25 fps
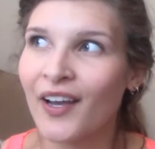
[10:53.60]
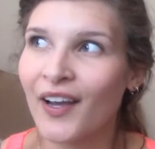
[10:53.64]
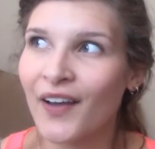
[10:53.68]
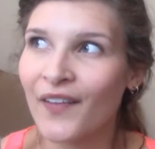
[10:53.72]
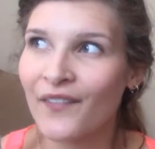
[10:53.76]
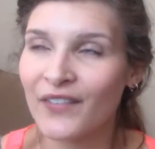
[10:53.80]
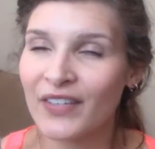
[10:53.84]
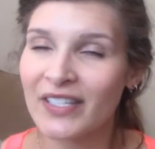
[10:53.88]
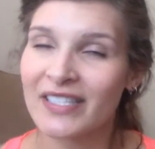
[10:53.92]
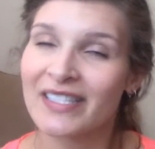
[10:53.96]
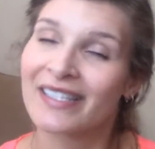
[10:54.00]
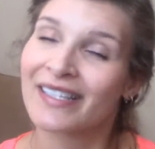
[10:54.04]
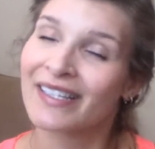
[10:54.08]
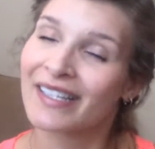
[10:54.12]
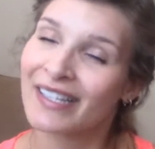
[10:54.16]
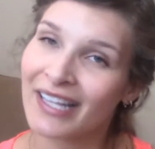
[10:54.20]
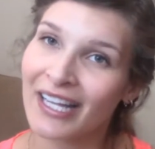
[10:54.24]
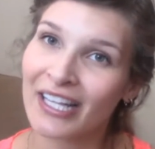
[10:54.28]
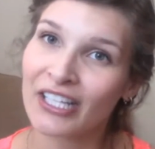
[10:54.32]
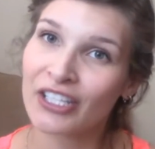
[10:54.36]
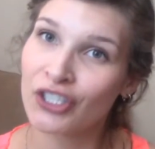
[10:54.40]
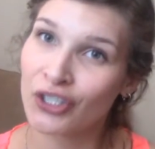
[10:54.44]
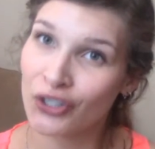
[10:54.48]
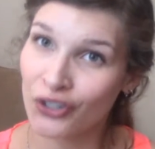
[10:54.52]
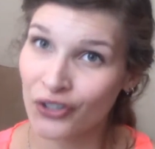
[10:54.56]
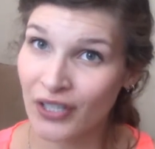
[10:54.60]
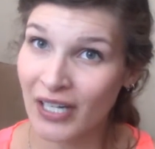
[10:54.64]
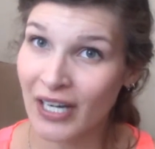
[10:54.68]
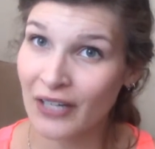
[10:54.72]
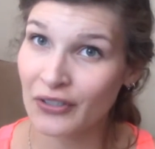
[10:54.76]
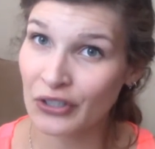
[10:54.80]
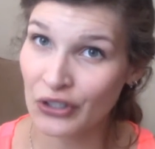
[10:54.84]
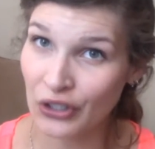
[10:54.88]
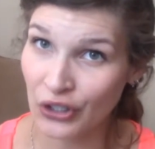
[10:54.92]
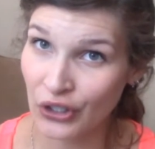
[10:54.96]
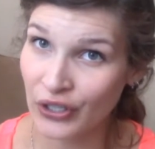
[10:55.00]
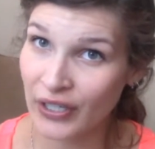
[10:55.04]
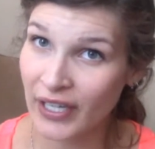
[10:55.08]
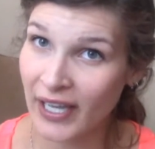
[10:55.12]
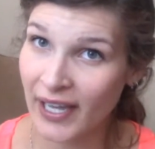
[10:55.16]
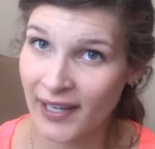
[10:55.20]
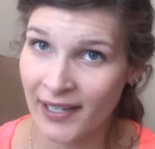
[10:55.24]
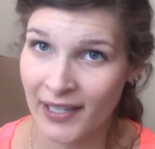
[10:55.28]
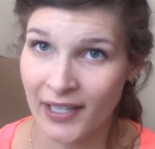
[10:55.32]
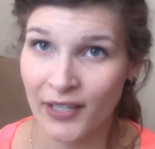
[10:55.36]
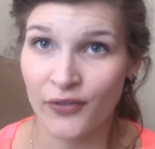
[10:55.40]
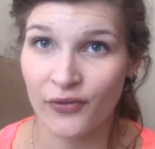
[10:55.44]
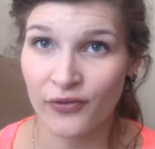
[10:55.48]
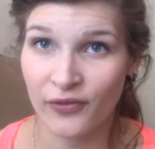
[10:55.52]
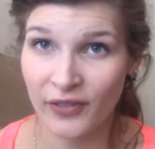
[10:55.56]
physically like turn around and look at
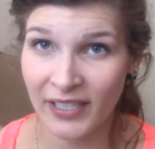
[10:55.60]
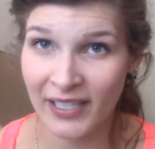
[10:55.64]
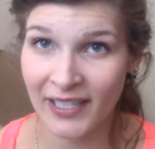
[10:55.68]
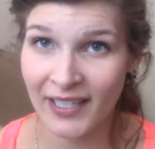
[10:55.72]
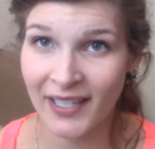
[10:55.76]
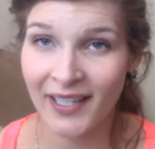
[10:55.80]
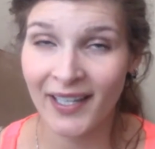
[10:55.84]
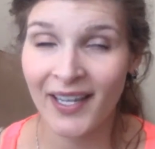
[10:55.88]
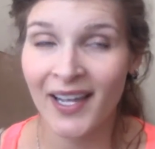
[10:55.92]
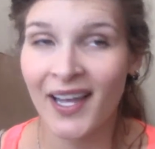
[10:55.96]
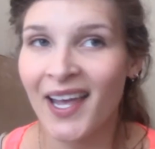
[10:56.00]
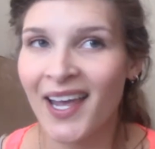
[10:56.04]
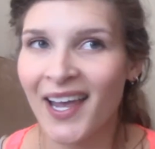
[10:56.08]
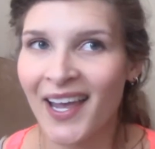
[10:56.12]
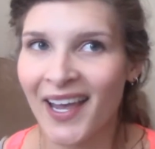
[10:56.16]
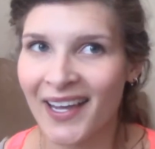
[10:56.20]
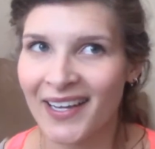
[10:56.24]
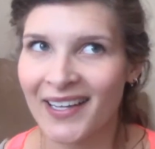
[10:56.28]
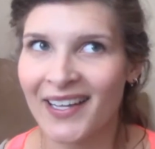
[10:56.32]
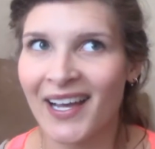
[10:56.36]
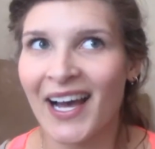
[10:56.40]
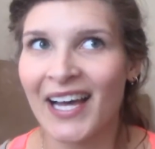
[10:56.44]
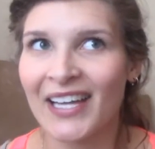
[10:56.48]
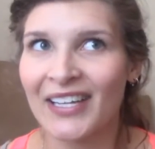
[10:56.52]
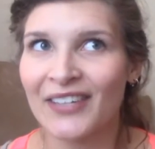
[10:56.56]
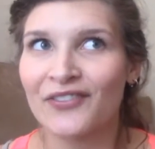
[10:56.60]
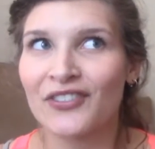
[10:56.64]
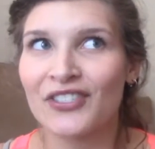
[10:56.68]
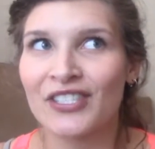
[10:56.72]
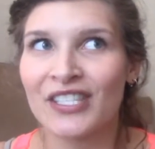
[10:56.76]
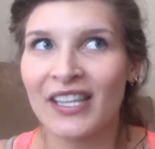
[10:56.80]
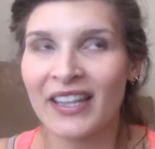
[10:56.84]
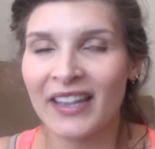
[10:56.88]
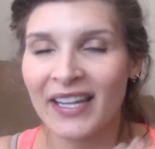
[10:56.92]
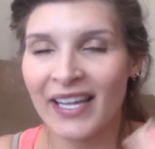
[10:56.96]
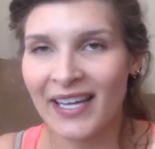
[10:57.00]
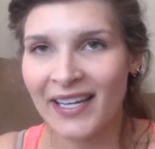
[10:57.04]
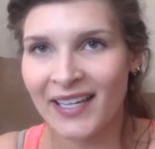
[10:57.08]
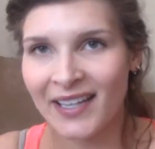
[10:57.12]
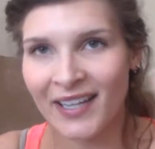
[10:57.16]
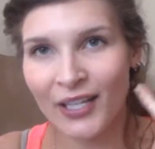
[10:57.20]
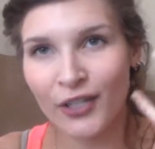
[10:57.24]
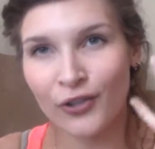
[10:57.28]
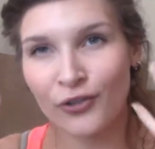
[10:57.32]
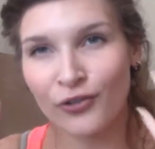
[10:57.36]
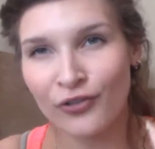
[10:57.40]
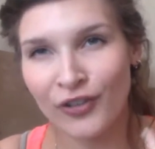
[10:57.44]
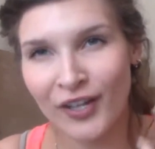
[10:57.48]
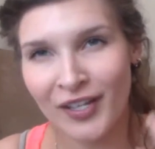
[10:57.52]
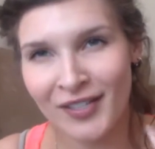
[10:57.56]
it and read it and kind of just let it like
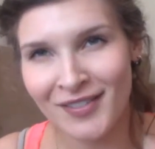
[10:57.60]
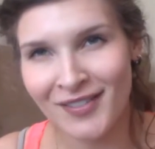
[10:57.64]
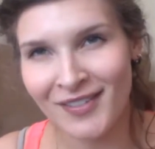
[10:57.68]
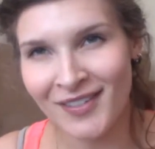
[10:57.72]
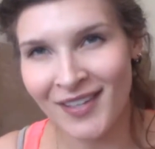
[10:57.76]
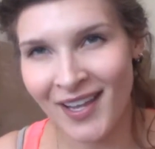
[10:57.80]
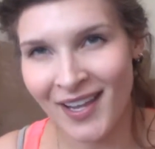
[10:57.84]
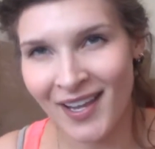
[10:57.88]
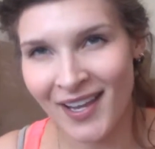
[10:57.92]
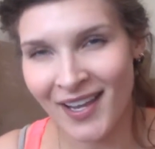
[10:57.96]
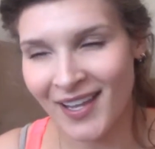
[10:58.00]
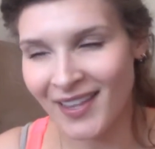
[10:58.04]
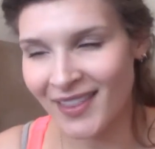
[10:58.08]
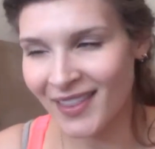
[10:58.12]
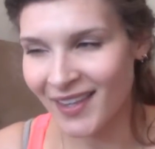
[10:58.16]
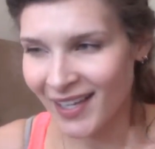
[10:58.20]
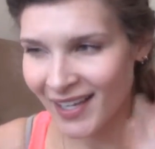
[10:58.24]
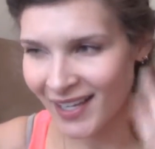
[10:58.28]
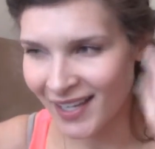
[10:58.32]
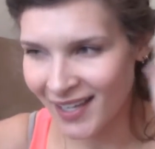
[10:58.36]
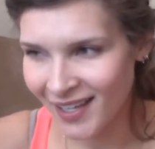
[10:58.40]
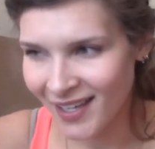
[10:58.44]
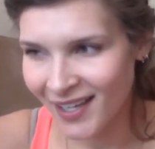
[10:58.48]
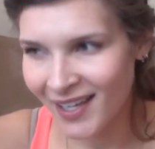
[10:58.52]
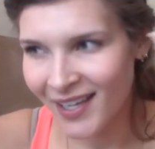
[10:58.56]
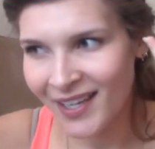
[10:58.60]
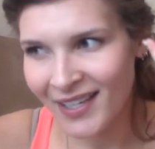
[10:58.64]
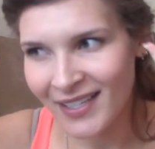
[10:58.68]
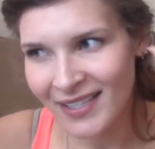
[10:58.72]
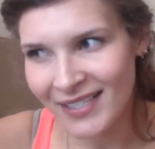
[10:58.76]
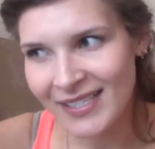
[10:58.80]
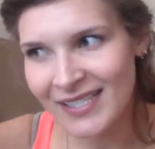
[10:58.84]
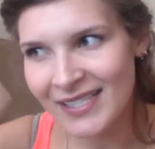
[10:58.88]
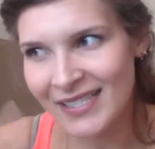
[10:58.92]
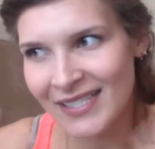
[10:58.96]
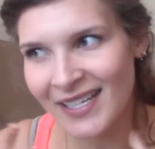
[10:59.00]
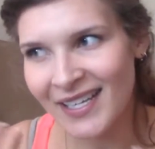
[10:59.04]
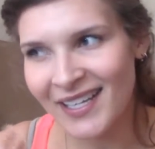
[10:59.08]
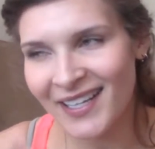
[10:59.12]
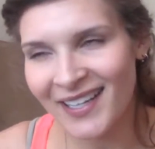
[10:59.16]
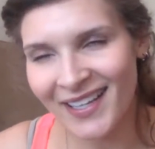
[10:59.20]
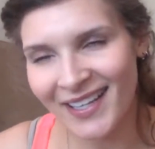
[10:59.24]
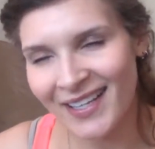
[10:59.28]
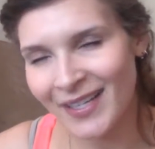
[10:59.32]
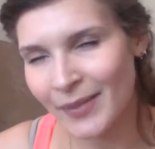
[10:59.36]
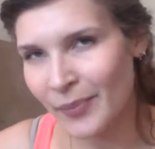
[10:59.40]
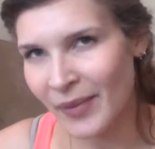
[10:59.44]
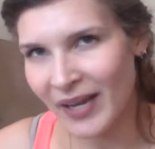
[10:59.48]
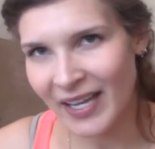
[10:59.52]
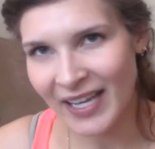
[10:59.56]
resonate and like sit
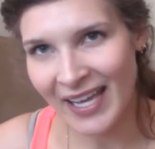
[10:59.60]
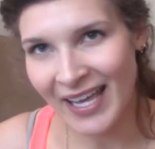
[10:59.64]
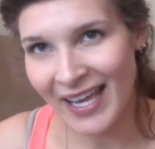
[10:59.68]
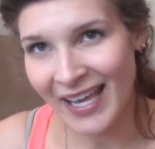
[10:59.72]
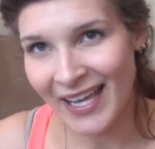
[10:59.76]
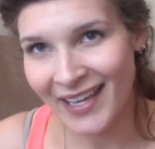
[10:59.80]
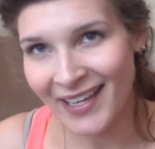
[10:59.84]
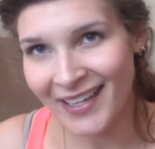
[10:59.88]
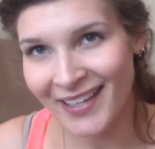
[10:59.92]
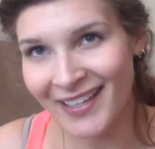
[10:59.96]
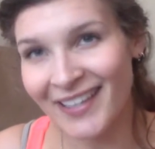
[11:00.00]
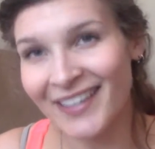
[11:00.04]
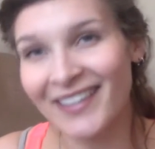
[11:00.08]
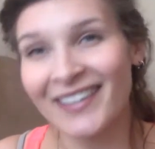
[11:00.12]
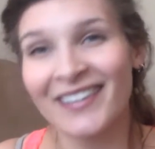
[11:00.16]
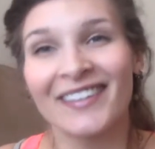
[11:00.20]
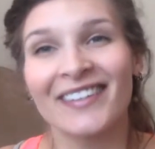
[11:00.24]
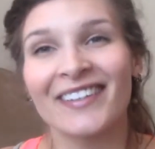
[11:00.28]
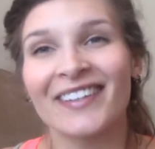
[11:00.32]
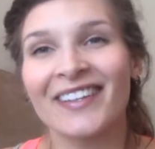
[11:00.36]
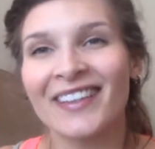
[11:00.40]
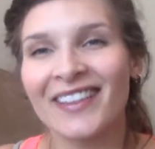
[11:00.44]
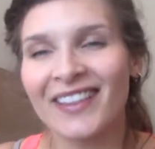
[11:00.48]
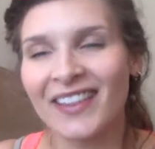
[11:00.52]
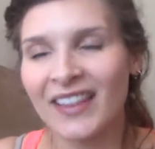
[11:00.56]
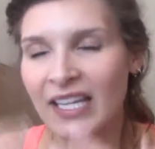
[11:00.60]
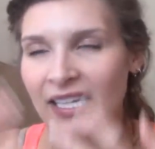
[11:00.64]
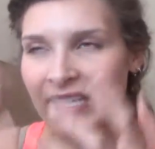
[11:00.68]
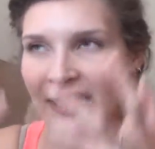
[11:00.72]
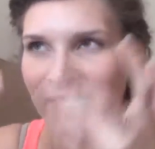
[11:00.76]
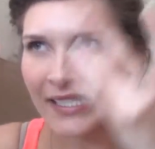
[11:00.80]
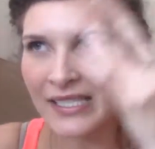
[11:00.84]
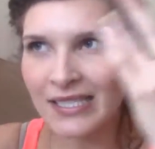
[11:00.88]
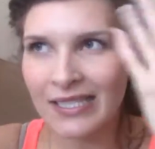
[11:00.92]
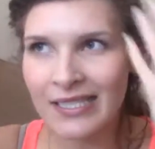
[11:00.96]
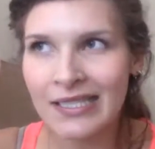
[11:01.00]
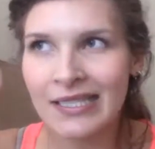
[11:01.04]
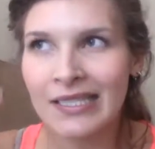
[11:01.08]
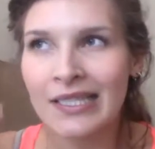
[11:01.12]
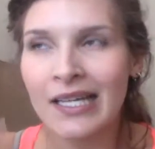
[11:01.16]
in my head and let it